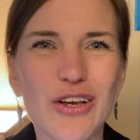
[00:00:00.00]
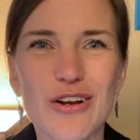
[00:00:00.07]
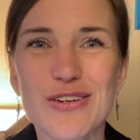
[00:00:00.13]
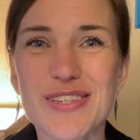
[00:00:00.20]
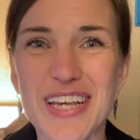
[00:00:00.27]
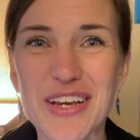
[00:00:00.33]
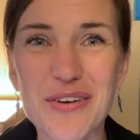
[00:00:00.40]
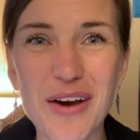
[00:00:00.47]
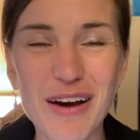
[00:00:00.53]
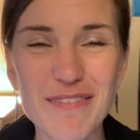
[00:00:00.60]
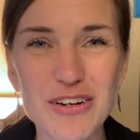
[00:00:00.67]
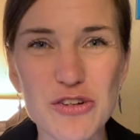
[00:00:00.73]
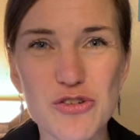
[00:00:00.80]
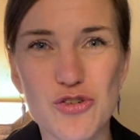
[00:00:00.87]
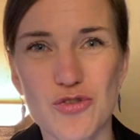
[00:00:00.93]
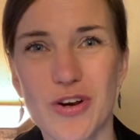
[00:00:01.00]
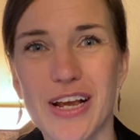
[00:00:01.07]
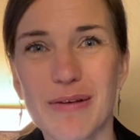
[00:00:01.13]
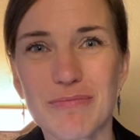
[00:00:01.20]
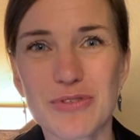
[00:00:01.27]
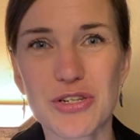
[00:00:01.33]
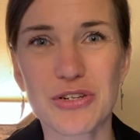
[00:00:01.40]
say you have a
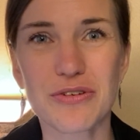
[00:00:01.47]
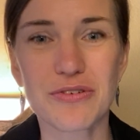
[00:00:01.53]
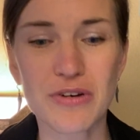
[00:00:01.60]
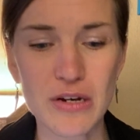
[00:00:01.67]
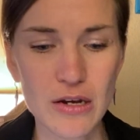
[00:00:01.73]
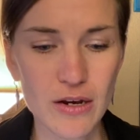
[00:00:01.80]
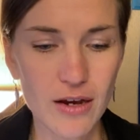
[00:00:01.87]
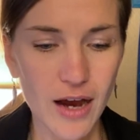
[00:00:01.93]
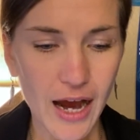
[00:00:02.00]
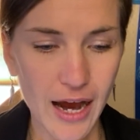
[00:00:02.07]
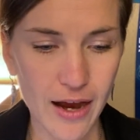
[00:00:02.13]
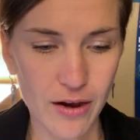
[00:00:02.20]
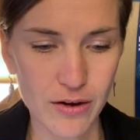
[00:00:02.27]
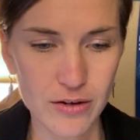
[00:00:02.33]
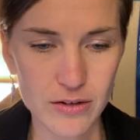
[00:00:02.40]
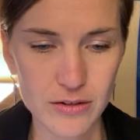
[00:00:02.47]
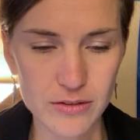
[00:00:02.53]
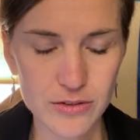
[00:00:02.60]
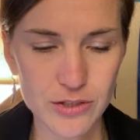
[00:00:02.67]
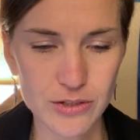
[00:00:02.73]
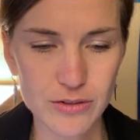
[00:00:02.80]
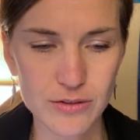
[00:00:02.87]
dream to
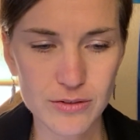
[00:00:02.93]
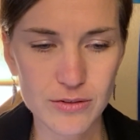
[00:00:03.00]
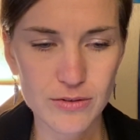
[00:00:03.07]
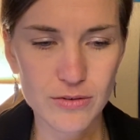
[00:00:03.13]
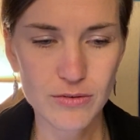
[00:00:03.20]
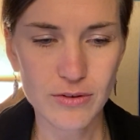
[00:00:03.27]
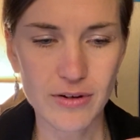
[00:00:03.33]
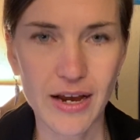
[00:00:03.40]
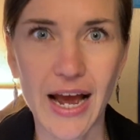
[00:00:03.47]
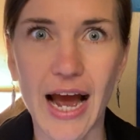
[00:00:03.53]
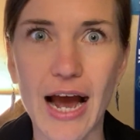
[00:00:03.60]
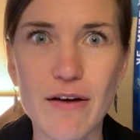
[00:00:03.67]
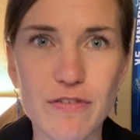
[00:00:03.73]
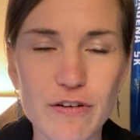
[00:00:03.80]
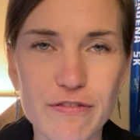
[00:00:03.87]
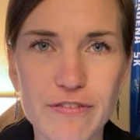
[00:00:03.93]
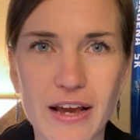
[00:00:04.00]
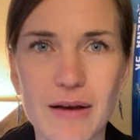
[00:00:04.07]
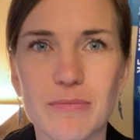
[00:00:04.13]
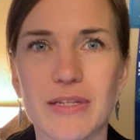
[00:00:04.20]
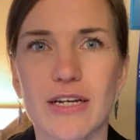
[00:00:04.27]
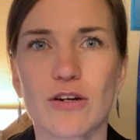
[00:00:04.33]
have a
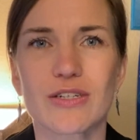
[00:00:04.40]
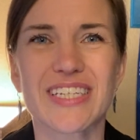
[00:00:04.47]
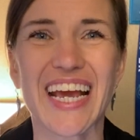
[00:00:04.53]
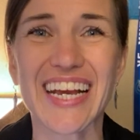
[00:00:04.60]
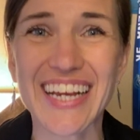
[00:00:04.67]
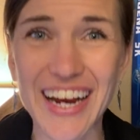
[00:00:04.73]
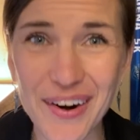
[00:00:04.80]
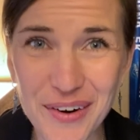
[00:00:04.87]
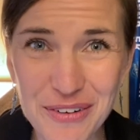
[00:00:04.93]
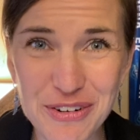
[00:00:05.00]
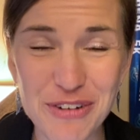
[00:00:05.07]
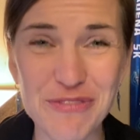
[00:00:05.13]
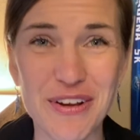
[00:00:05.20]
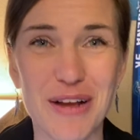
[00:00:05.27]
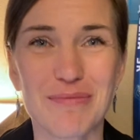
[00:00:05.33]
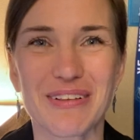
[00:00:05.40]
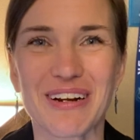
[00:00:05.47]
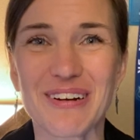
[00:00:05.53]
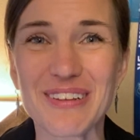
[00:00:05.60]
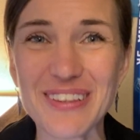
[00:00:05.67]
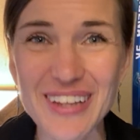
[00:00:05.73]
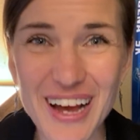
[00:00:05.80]
family or take care of your family
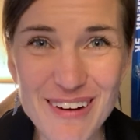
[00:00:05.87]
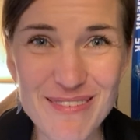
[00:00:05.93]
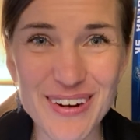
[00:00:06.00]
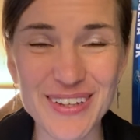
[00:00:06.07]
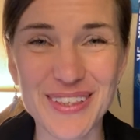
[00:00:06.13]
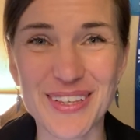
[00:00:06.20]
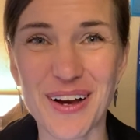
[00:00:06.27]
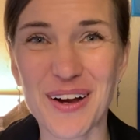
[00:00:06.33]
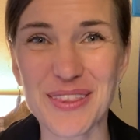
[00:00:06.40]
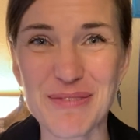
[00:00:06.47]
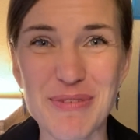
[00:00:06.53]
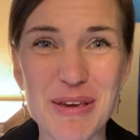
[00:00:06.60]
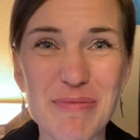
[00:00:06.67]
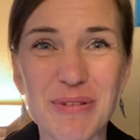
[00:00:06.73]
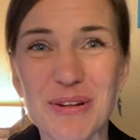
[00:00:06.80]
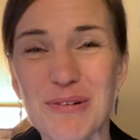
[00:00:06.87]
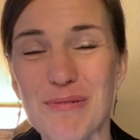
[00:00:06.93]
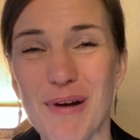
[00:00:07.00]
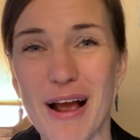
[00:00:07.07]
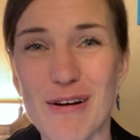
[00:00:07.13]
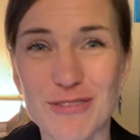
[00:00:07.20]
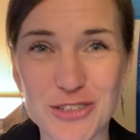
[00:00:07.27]
or love on the people
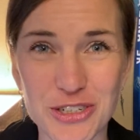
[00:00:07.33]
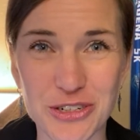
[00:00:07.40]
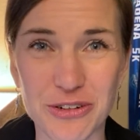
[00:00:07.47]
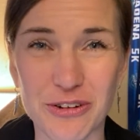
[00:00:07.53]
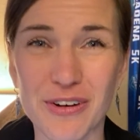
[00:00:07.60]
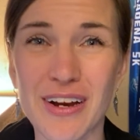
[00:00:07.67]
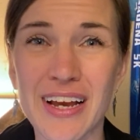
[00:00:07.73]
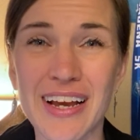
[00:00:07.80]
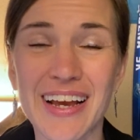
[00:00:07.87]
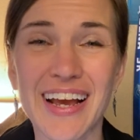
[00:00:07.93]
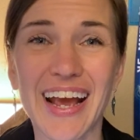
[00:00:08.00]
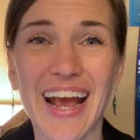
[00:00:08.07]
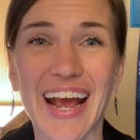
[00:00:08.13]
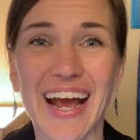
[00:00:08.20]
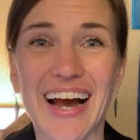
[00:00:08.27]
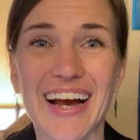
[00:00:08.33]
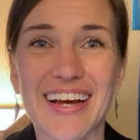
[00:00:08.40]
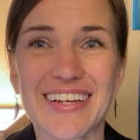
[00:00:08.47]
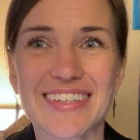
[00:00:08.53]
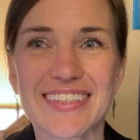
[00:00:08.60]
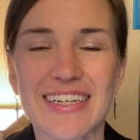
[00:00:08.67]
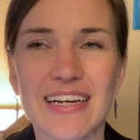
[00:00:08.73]
around you,
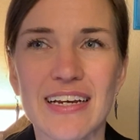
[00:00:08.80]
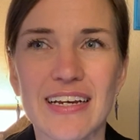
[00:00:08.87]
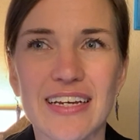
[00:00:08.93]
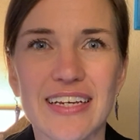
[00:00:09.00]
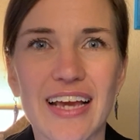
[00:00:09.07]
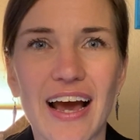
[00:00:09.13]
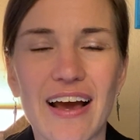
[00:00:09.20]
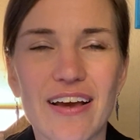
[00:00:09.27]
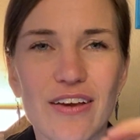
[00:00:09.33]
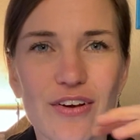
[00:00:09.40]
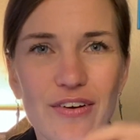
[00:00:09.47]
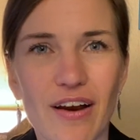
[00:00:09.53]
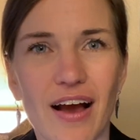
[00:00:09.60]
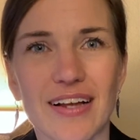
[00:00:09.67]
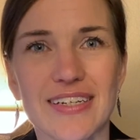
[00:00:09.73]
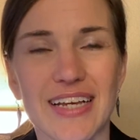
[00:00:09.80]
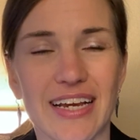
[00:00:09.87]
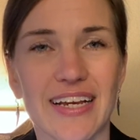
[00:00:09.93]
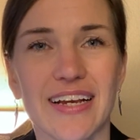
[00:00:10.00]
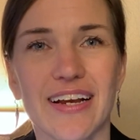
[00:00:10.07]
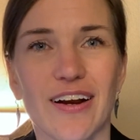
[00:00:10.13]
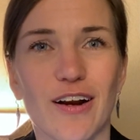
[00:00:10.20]
and yet you're not
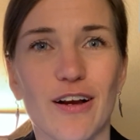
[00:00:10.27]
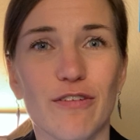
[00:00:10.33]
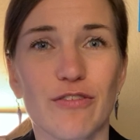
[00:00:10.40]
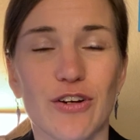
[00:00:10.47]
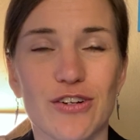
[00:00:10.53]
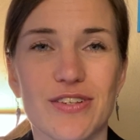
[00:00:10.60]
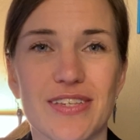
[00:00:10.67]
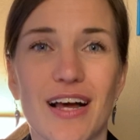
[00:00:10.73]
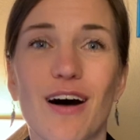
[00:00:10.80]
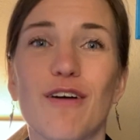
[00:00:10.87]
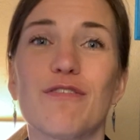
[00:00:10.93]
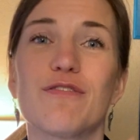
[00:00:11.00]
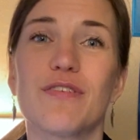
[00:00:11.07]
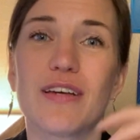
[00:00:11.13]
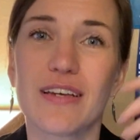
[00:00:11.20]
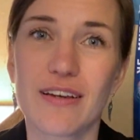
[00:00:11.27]
taking care of yourself